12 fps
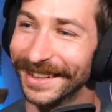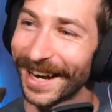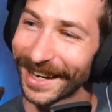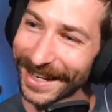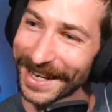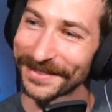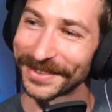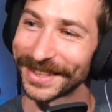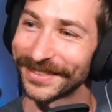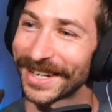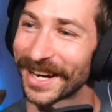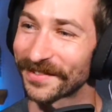I cannot
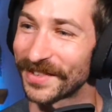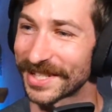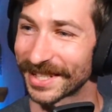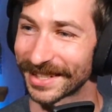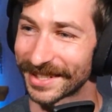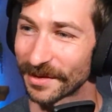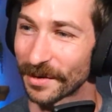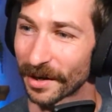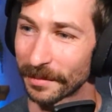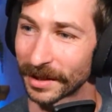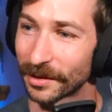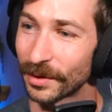believe Doc Fishing is here.
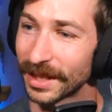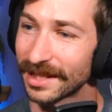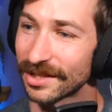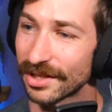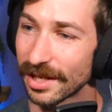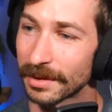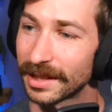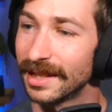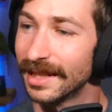Welcome in Queen, Sheba,